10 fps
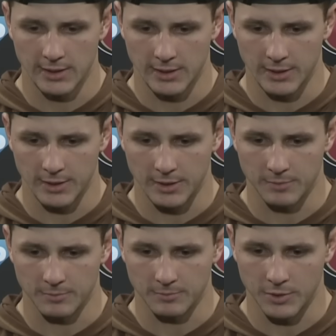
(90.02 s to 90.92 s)

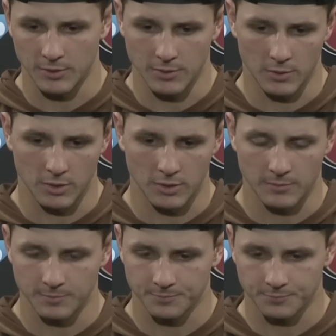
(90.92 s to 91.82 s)
um, you know, sort of,
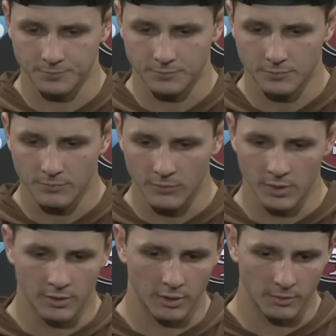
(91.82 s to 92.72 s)

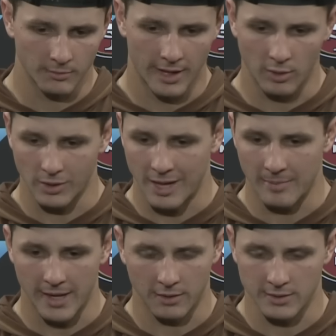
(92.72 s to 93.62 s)
you know how
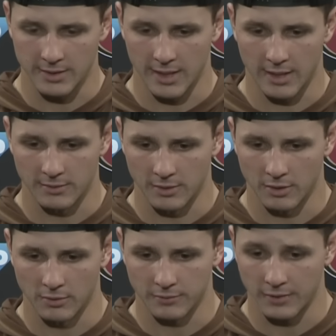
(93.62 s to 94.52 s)
linebackers that you
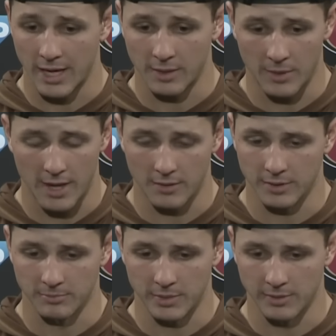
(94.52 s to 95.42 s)
know fly around
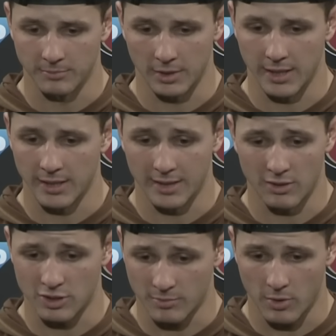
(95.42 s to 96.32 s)
and, and play and that
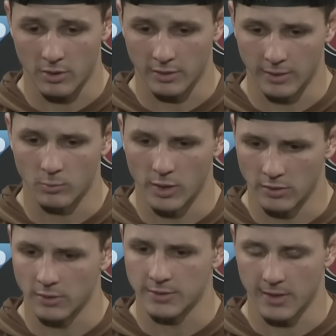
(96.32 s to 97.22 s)
are smart, like what
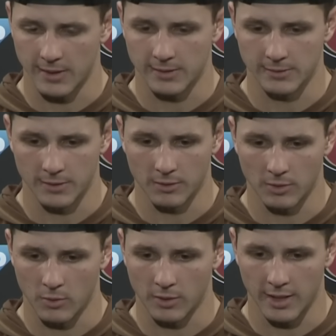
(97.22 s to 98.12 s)
it looks like, you know,
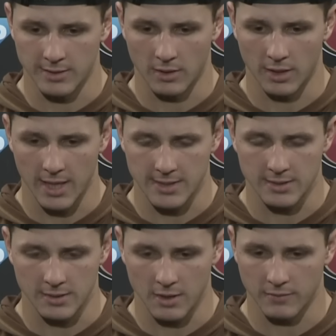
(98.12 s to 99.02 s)
going against our guys
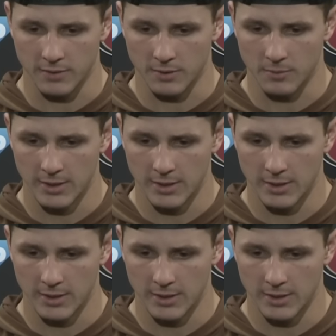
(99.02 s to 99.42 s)
and stuff. So,